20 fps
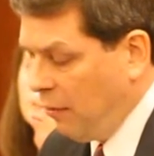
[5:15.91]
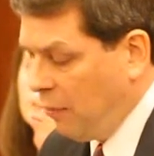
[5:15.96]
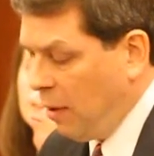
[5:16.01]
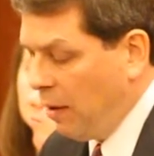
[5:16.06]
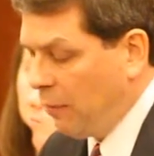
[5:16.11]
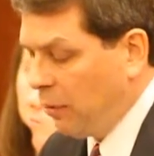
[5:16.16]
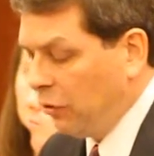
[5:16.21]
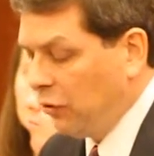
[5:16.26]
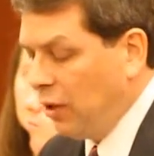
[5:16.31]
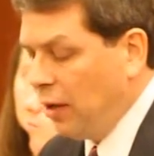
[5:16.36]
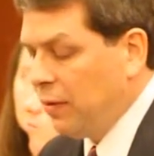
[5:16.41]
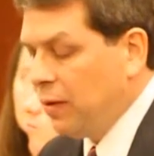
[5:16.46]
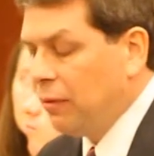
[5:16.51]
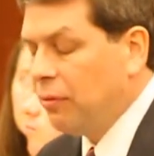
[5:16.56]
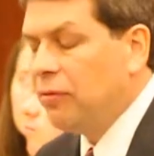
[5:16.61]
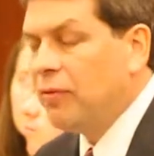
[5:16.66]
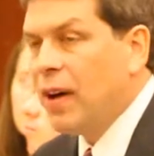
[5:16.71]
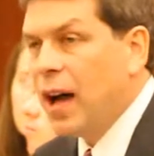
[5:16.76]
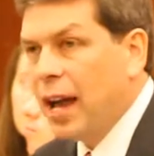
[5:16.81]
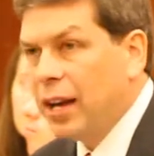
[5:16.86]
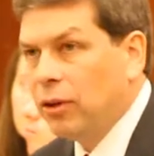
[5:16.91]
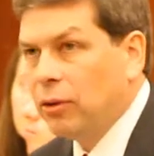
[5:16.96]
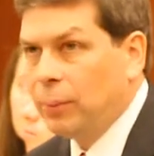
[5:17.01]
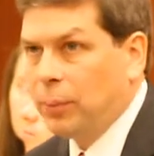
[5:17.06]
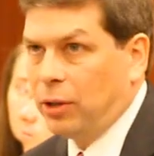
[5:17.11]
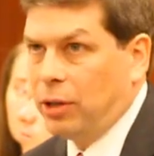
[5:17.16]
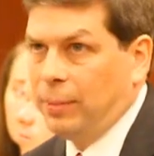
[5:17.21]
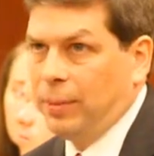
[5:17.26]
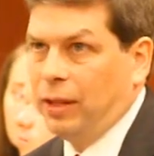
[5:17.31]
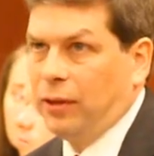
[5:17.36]
we've received the
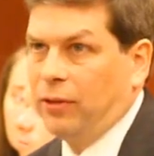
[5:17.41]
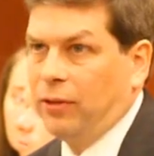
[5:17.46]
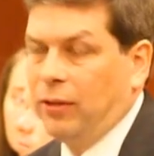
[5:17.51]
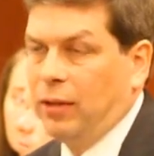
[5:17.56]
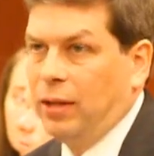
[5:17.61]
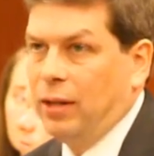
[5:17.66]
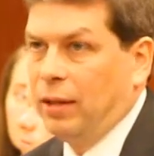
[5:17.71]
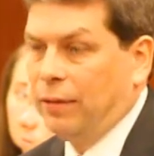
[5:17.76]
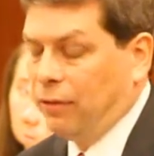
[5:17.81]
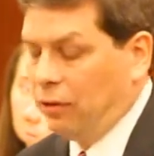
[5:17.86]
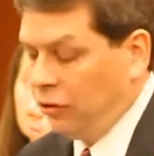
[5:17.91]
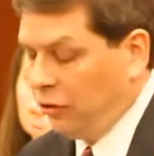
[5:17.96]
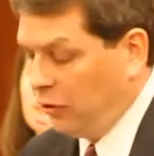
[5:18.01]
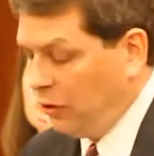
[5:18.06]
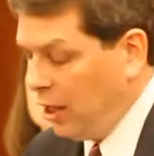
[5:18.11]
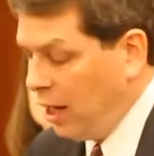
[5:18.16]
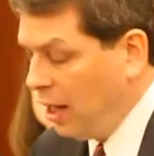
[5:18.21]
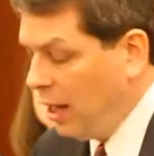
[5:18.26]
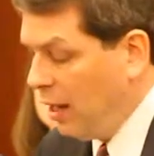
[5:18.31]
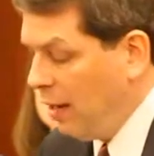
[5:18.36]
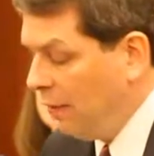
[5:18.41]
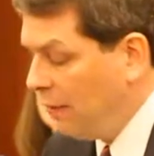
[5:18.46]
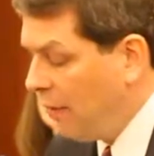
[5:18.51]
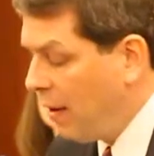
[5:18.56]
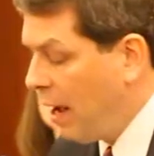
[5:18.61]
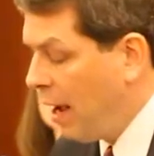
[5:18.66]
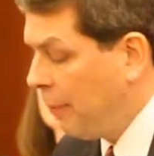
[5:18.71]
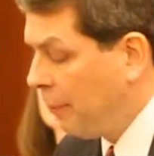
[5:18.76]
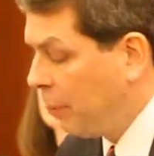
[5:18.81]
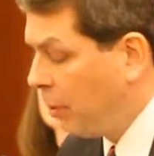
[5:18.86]
final permits for
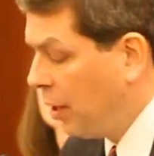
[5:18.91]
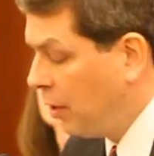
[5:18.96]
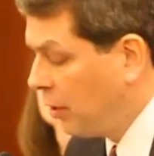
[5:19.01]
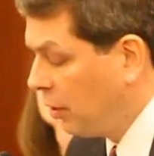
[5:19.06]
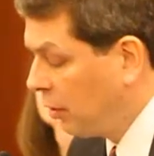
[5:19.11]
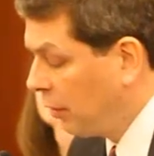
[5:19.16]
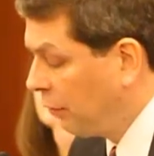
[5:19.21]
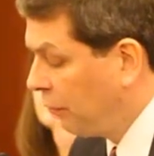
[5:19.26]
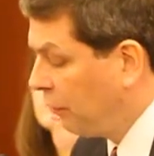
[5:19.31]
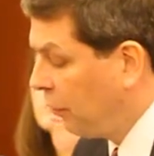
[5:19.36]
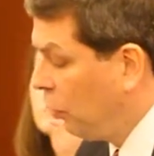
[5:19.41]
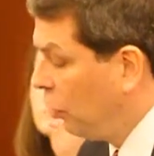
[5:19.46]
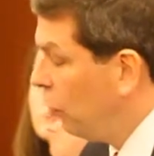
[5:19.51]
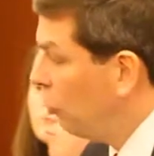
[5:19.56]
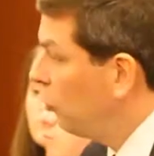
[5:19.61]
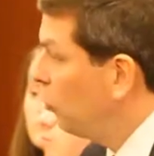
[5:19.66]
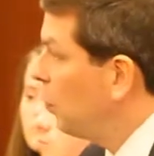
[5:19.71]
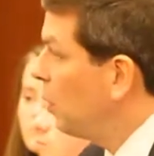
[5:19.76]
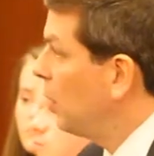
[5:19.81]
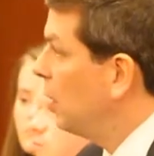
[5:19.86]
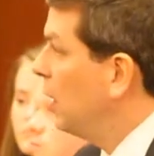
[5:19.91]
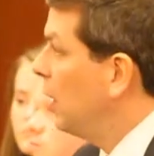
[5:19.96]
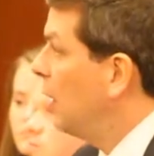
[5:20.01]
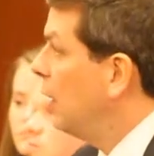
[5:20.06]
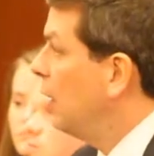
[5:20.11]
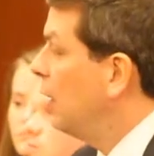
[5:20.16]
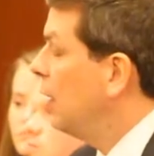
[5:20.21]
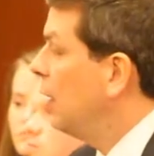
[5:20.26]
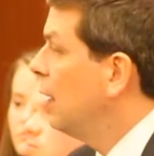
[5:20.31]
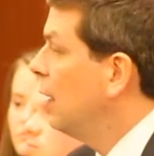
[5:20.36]
CD5 project, the first
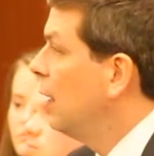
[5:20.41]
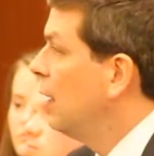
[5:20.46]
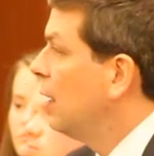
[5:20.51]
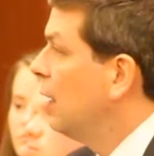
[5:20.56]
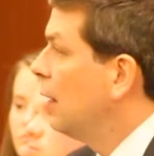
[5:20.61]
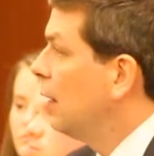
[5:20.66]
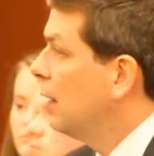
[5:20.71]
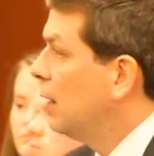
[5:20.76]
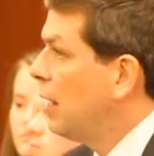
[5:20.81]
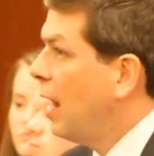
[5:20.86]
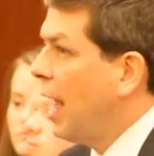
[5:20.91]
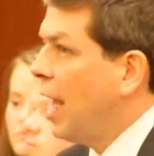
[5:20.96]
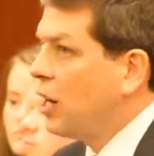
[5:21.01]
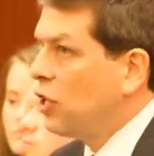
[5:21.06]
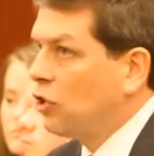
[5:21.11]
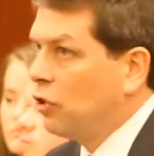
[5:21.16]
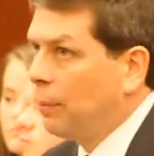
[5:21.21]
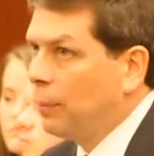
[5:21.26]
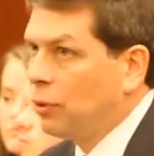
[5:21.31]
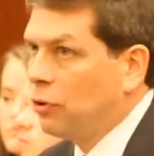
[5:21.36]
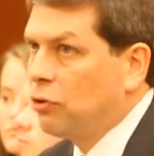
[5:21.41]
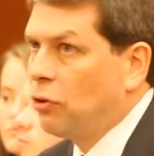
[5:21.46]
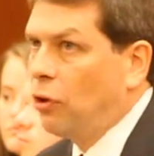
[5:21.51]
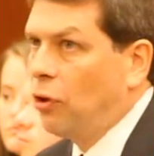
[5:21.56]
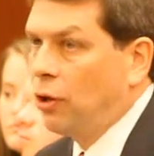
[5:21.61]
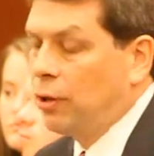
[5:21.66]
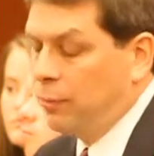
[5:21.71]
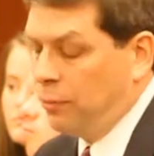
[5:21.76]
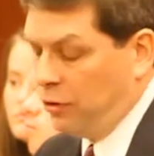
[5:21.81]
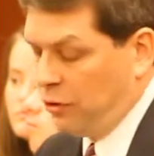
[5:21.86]
within the National
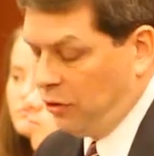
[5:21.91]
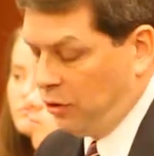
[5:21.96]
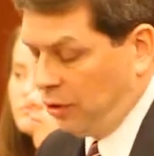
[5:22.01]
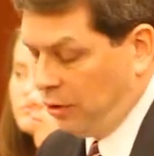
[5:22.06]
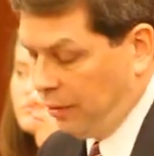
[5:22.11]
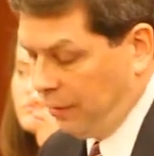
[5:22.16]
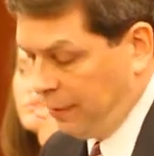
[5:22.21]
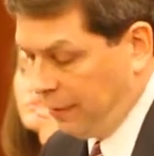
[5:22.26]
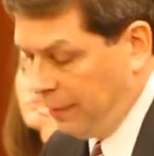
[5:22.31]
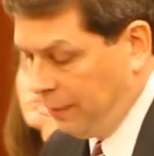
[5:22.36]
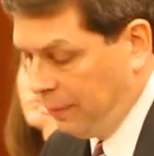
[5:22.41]
Petroleum Reserve.